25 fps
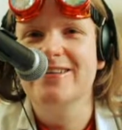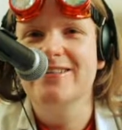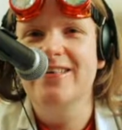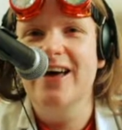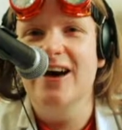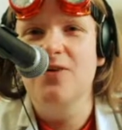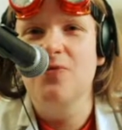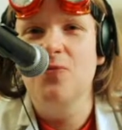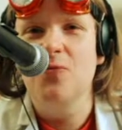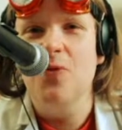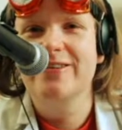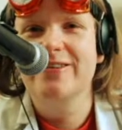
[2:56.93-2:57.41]

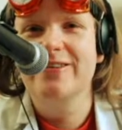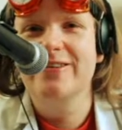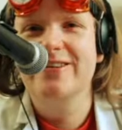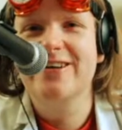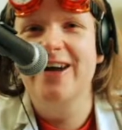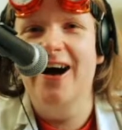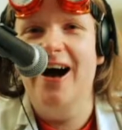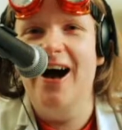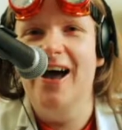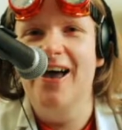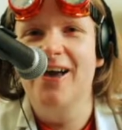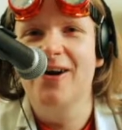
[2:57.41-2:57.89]
that one
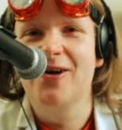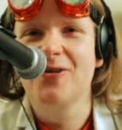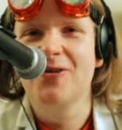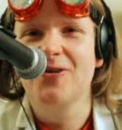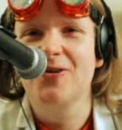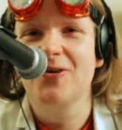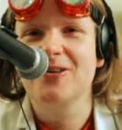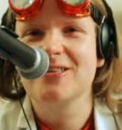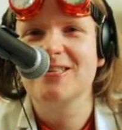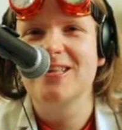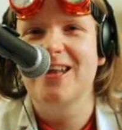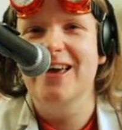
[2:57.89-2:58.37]
guy who
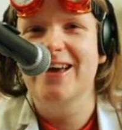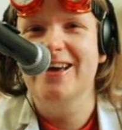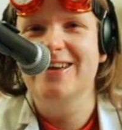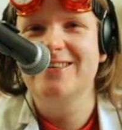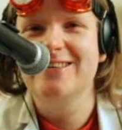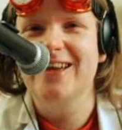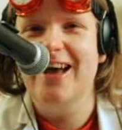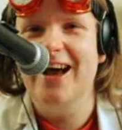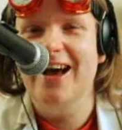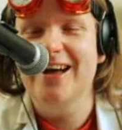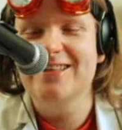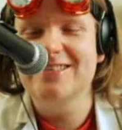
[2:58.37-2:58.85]
looks like
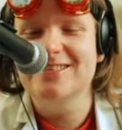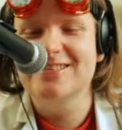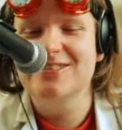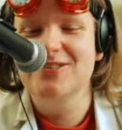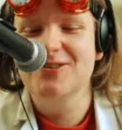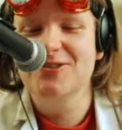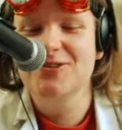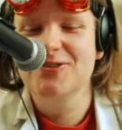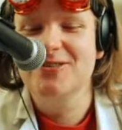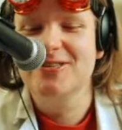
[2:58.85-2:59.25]
Natsu